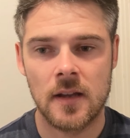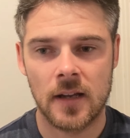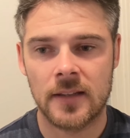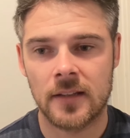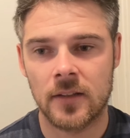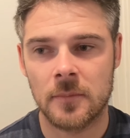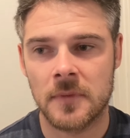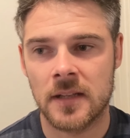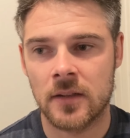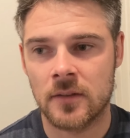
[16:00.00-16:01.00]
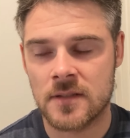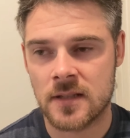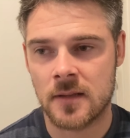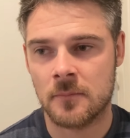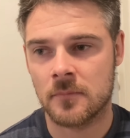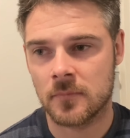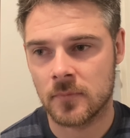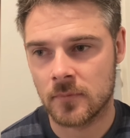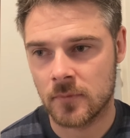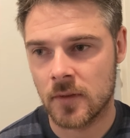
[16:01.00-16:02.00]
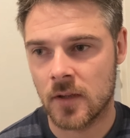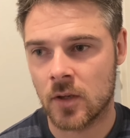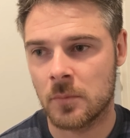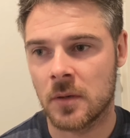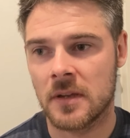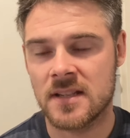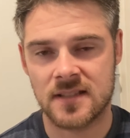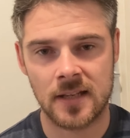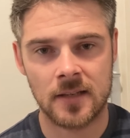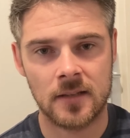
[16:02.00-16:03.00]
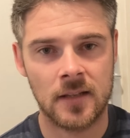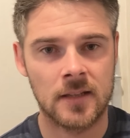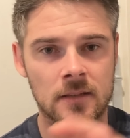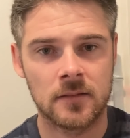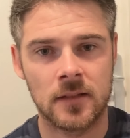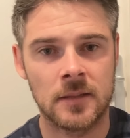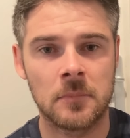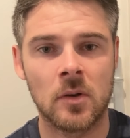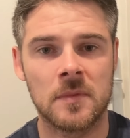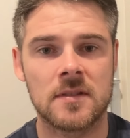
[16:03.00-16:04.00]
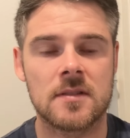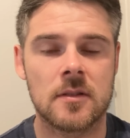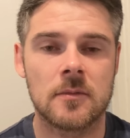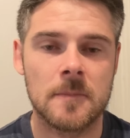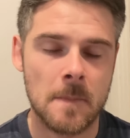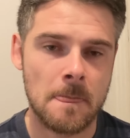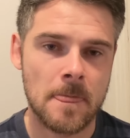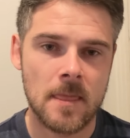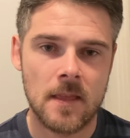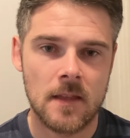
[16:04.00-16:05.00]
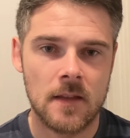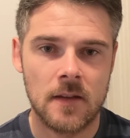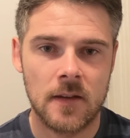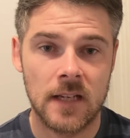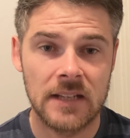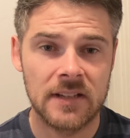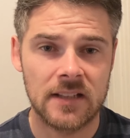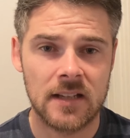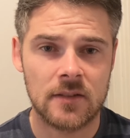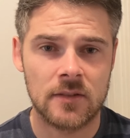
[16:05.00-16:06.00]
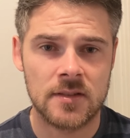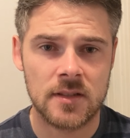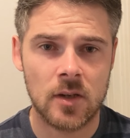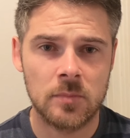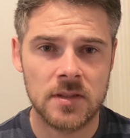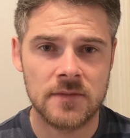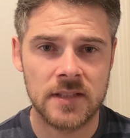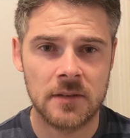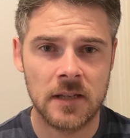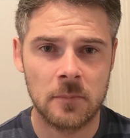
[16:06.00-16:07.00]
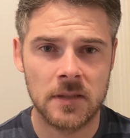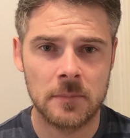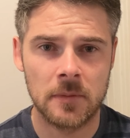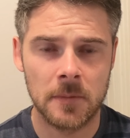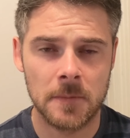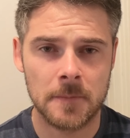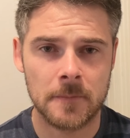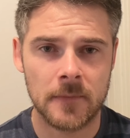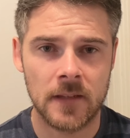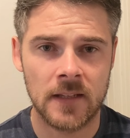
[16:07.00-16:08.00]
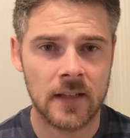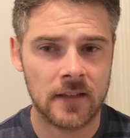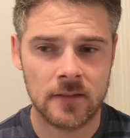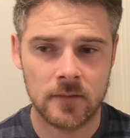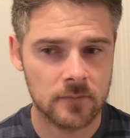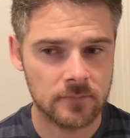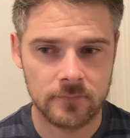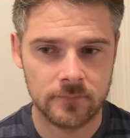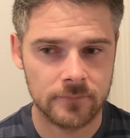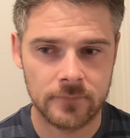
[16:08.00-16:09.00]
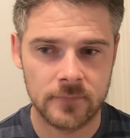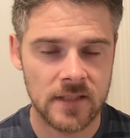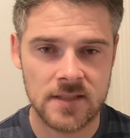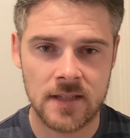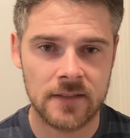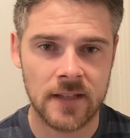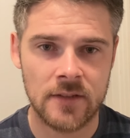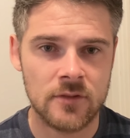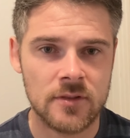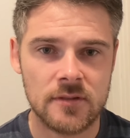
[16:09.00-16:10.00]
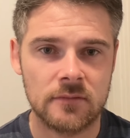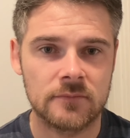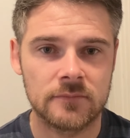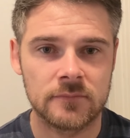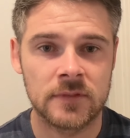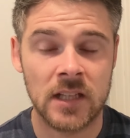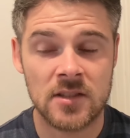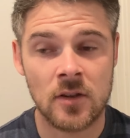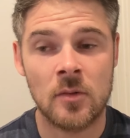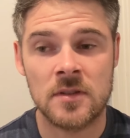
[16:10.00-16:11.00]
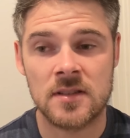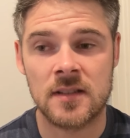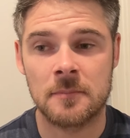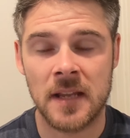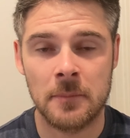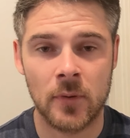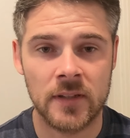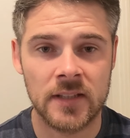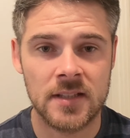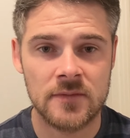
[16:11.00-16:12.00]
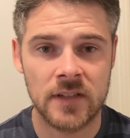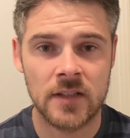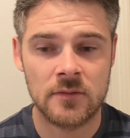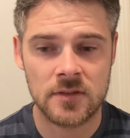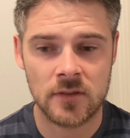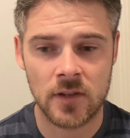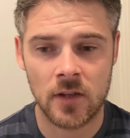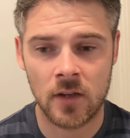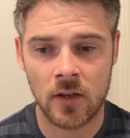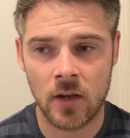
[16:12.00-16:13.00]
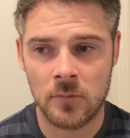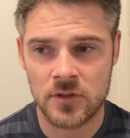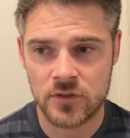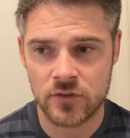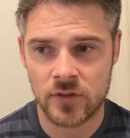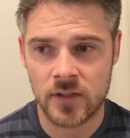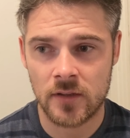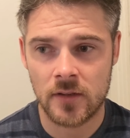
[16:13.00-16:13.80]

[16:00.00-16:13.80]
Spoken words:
And then like me, I was a couple of weeks then in moments. So I'll leave it at that, guys. I hope this video helped people. Again, this ain't dangerous. And that's always the main point of these videos. I'll always try